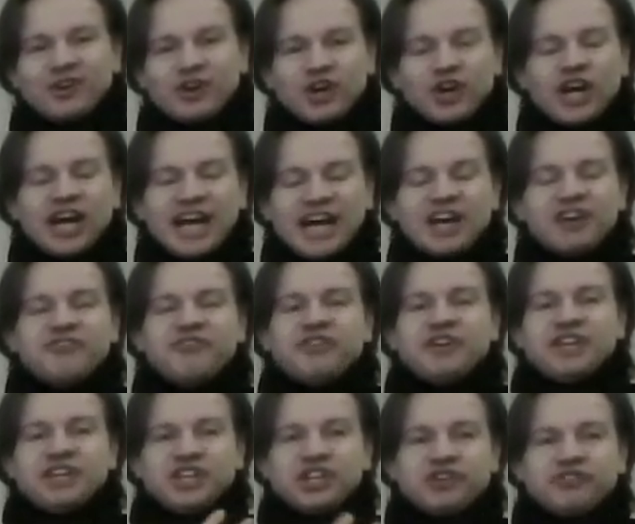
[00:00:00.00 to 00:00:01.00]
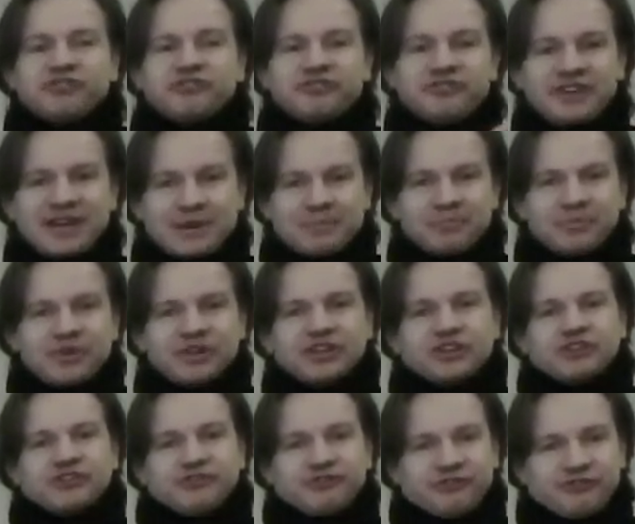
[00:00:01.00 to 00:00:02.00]
have enough
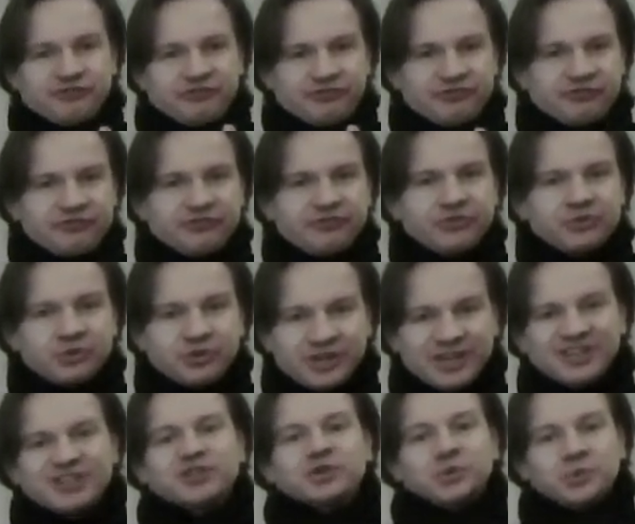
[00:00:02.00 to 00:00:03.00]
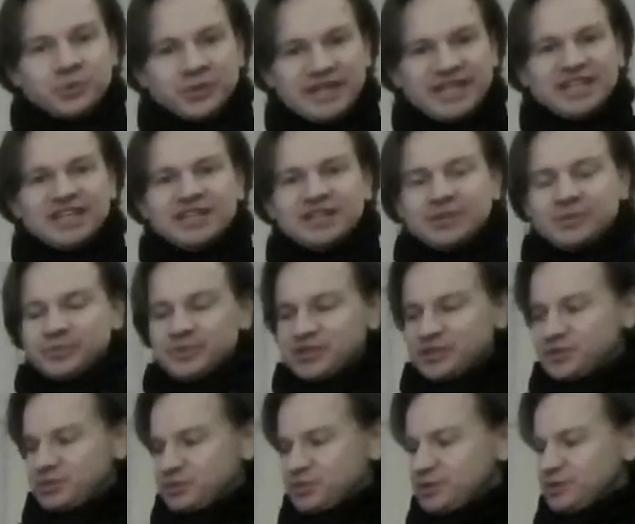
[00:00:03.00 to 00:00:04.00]
fabric to cut away when you're
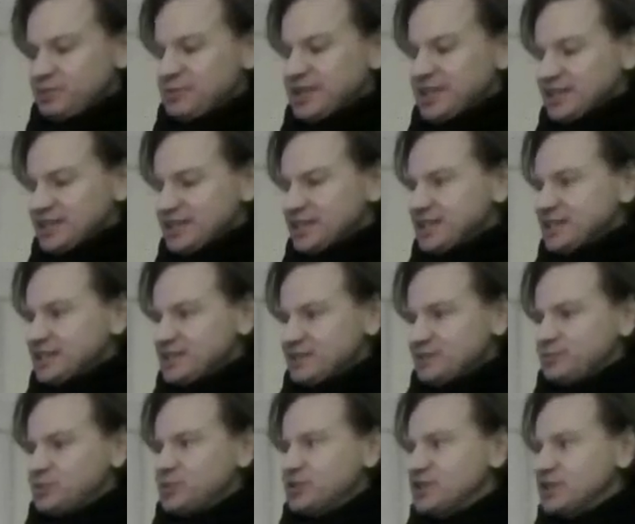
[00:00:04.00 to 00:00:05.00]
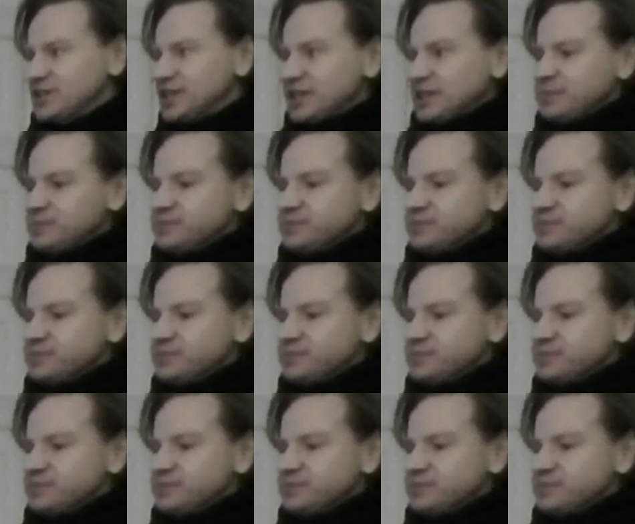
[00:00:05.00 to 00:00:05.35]
doing a pattern. That's an important thing.